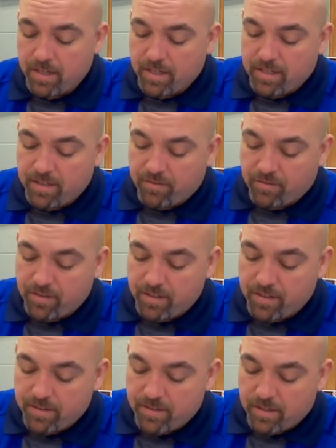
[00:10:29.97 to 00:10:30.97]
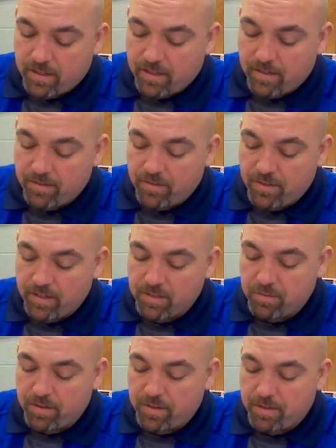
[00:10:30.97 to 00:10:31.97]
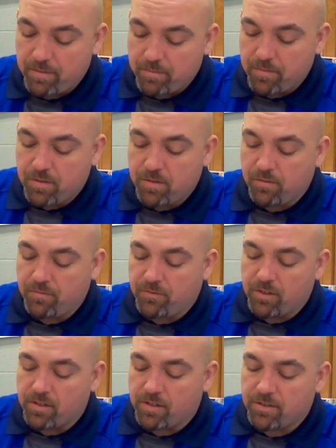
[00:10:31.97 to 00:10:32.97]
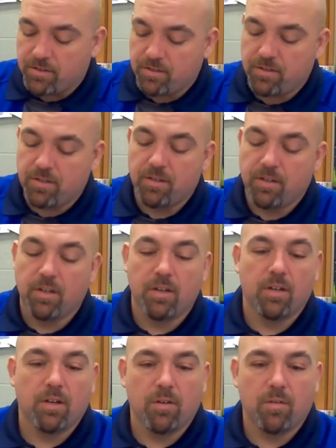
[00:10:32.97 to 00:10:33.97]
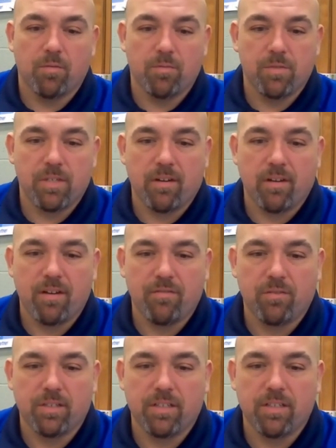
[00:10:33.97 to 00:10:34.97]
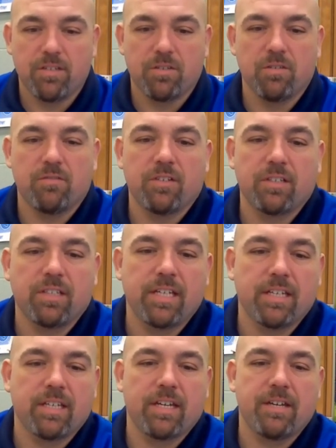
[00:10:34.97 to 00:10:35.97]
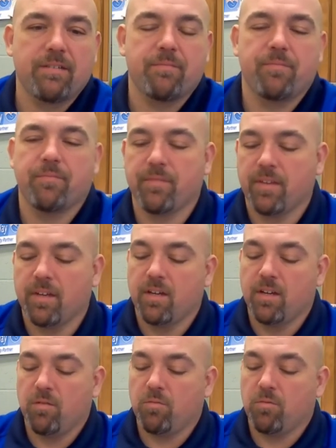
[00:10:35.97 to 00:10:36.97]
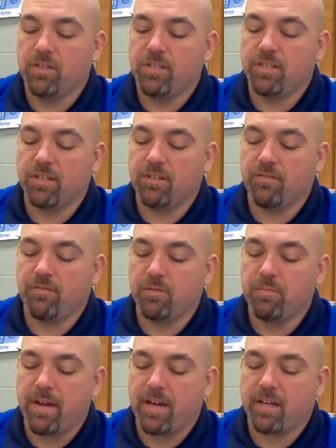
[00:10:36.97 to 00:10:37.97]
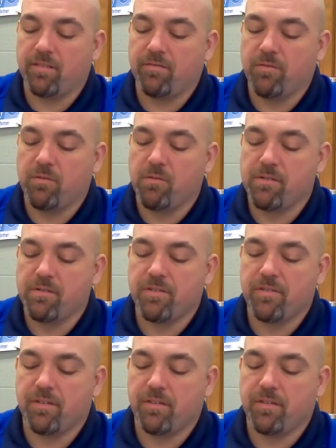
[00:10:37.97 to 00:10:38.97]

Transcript: different things with them. So first, see how I folded this over like that? We're just going to fold back and forth,